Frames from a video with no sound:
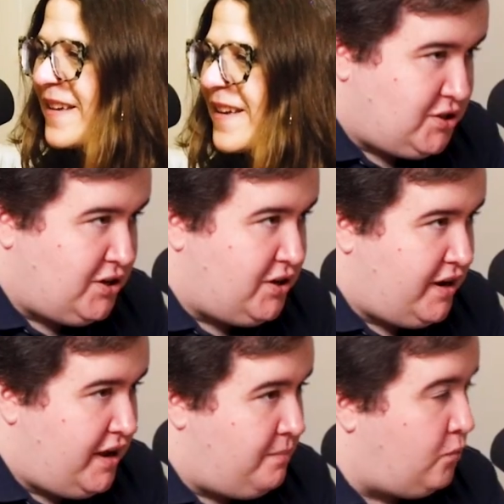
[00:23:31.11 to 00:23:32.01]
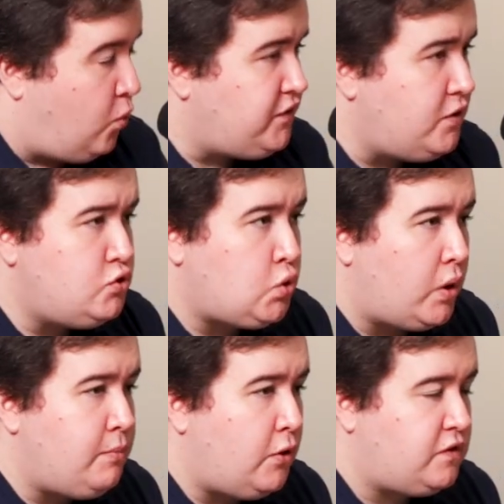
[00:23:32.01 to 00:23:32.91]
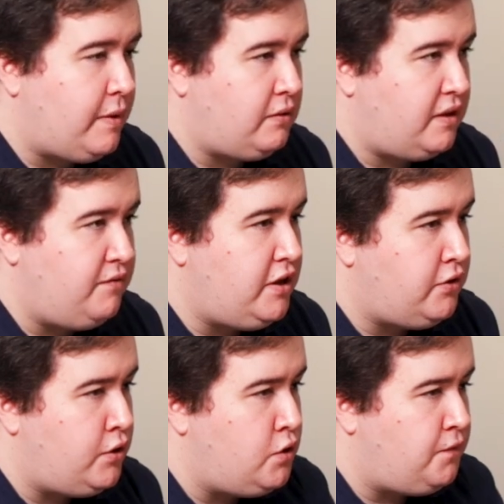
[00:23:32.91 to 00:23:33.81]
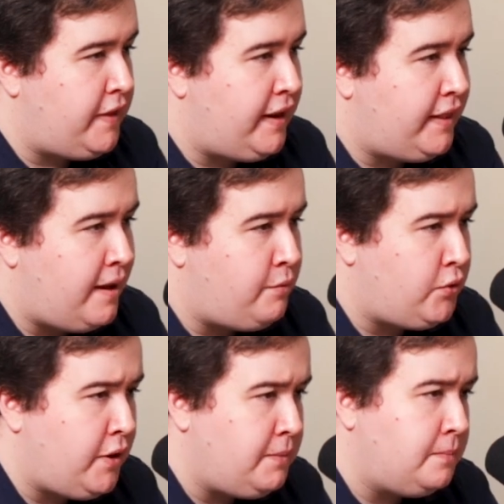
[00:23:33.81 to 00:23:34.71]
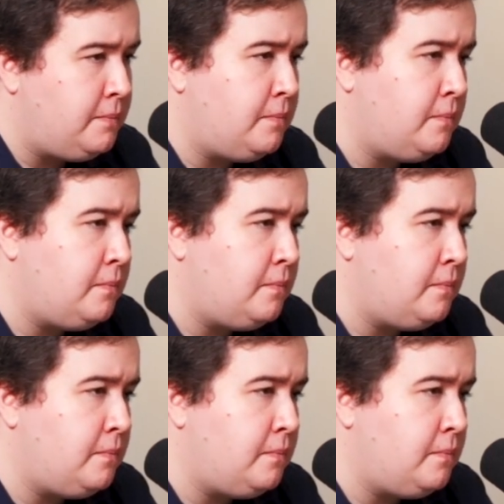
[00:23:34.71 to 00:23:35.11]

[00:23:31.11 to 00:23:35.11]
For sure. What do you enjoy most about living here in Newfoundland and Labrador?